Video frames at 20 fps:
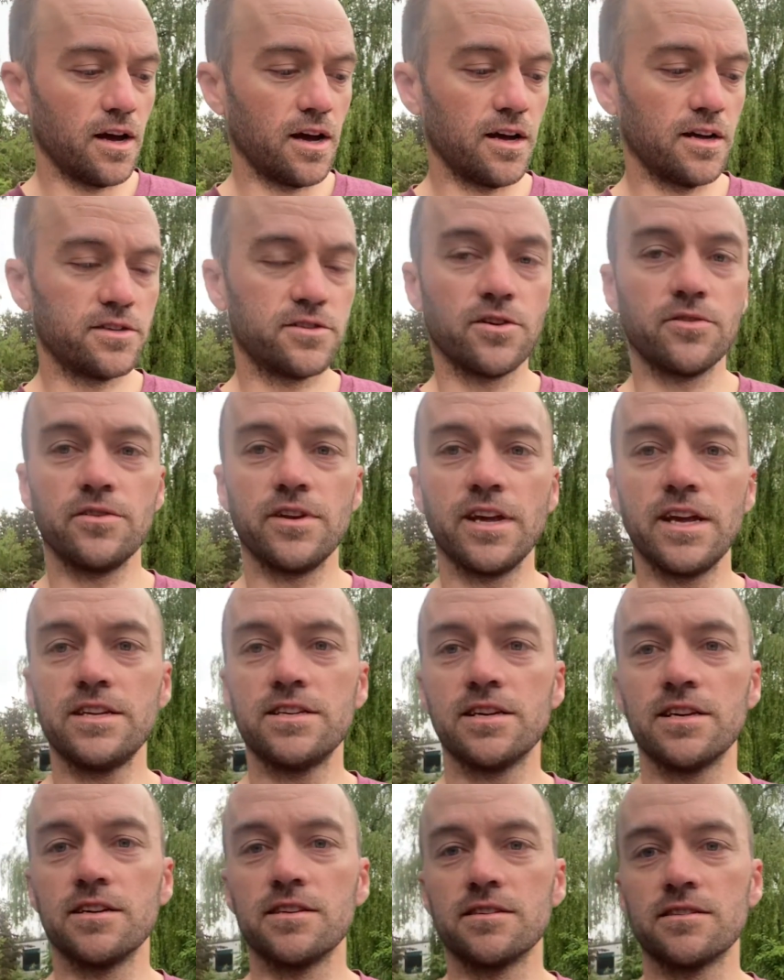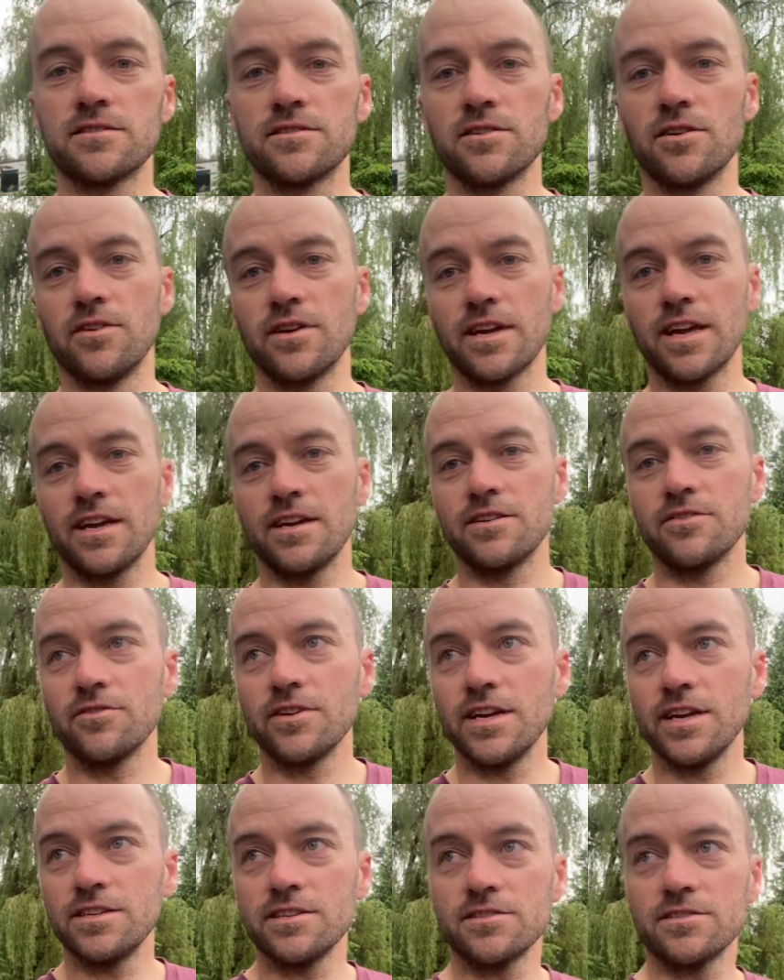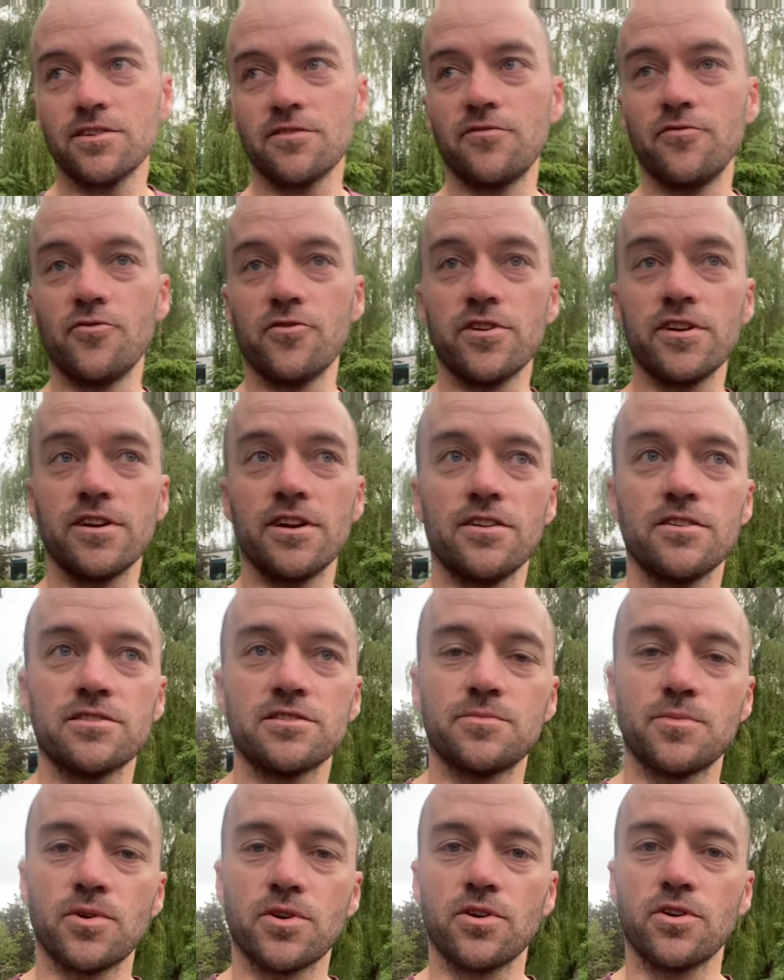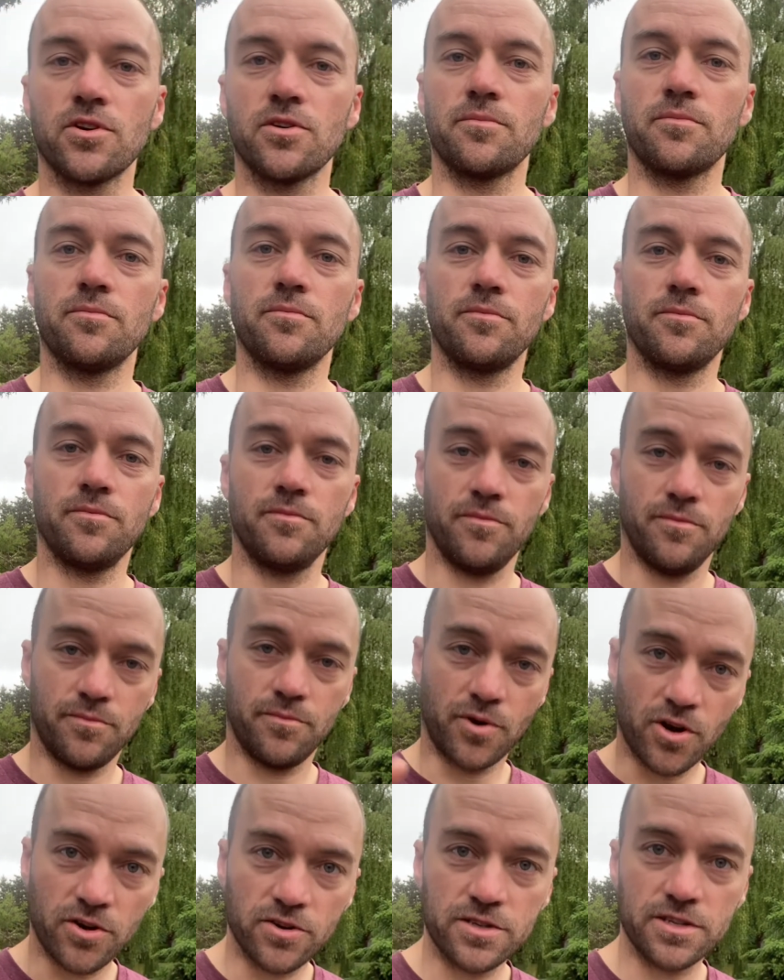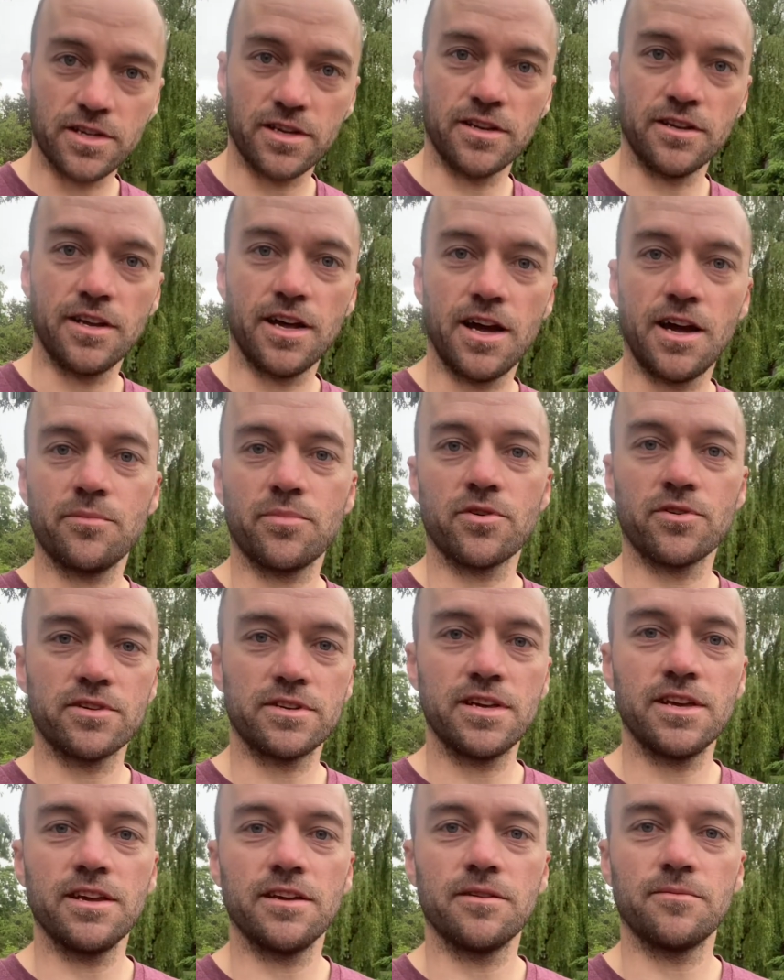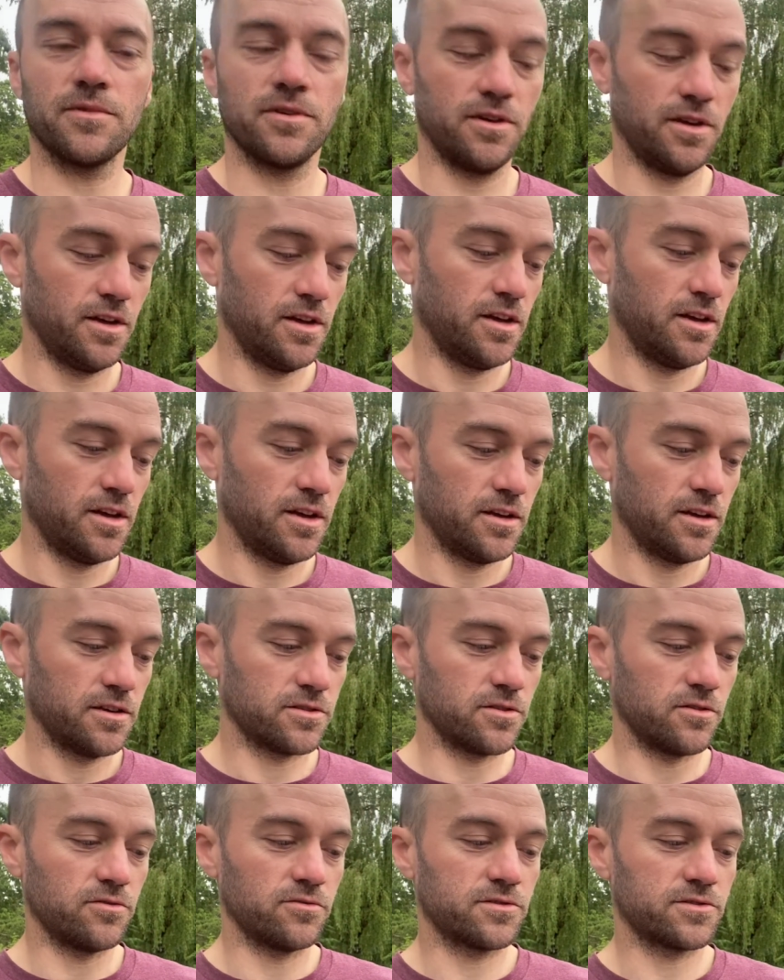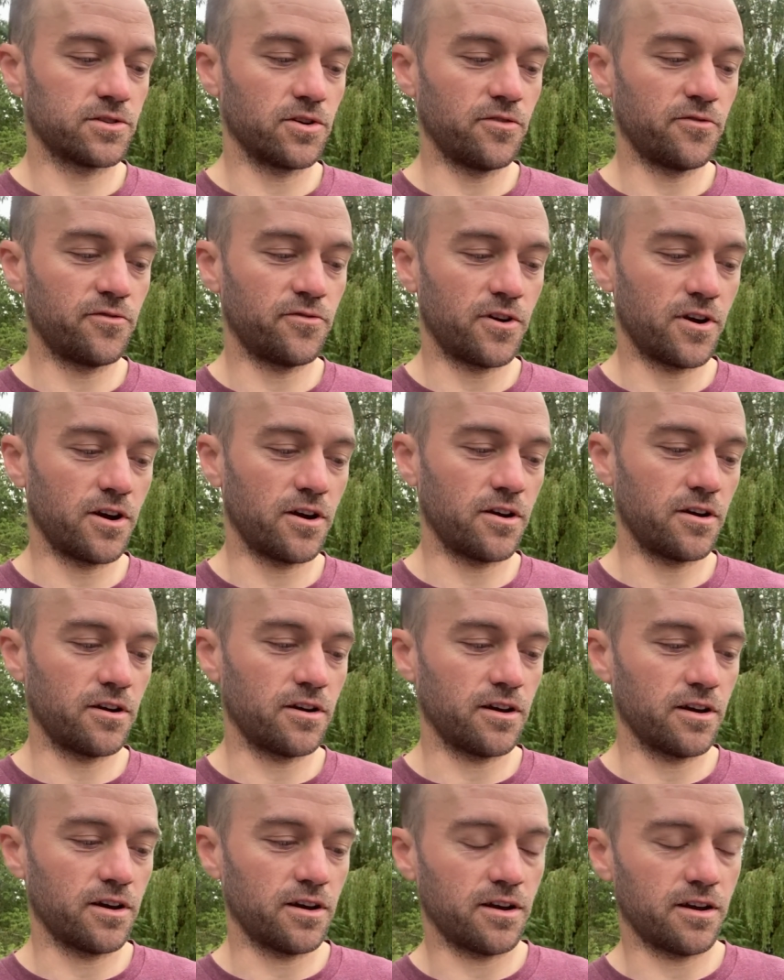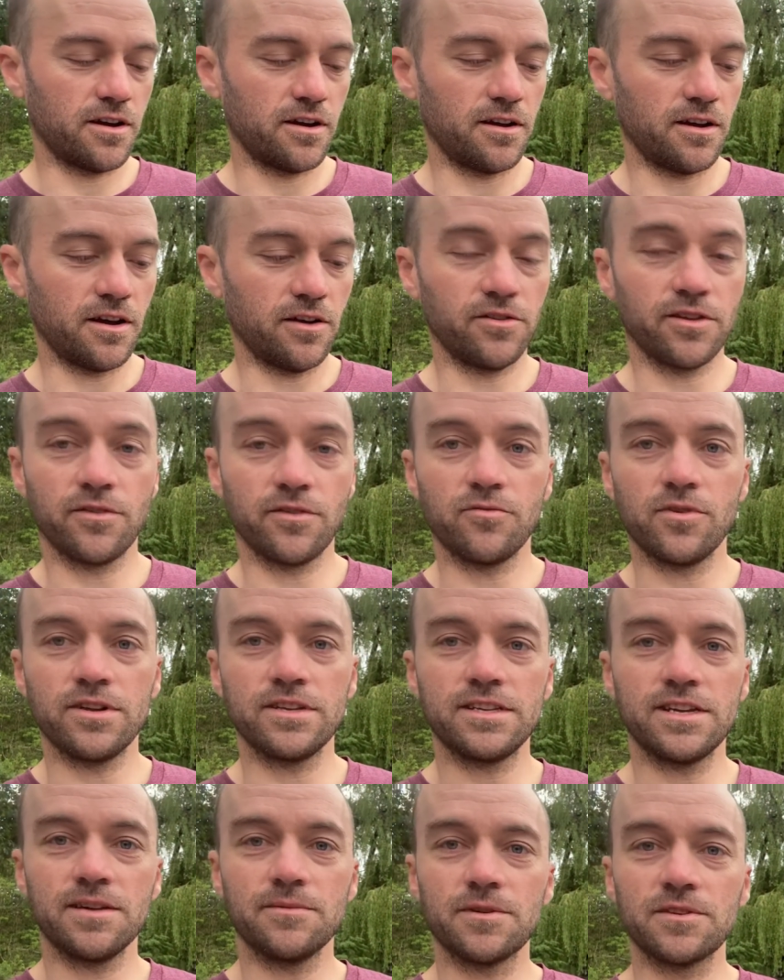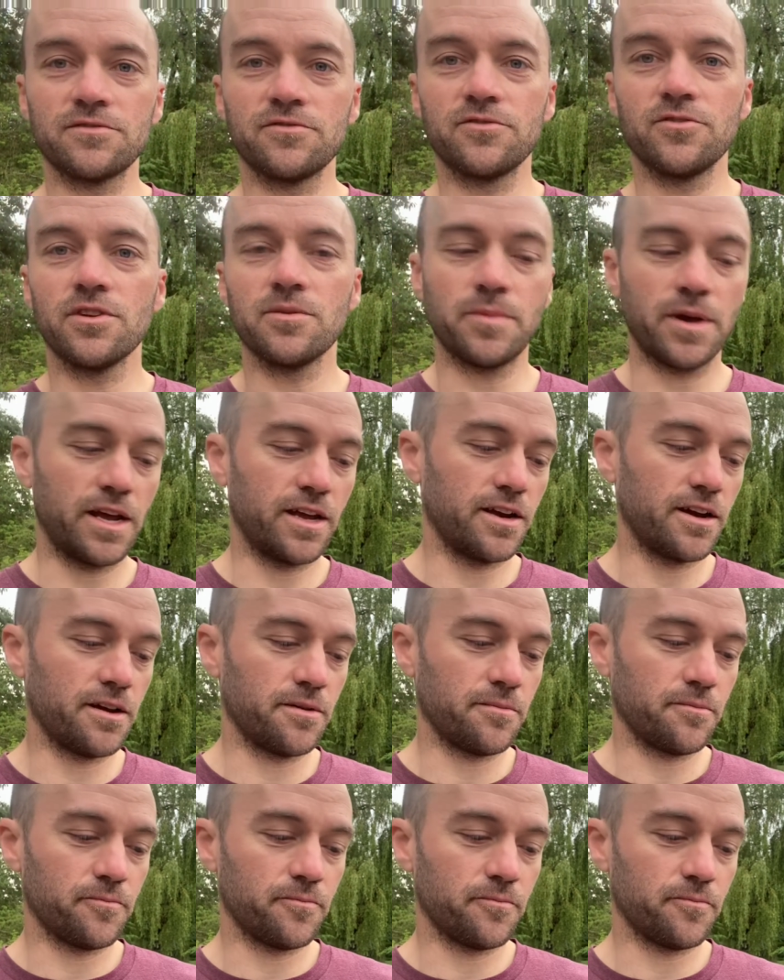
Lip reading: Donations. So again, donations are $40 per person, not per team. So far, I only have one team that's fully paid up.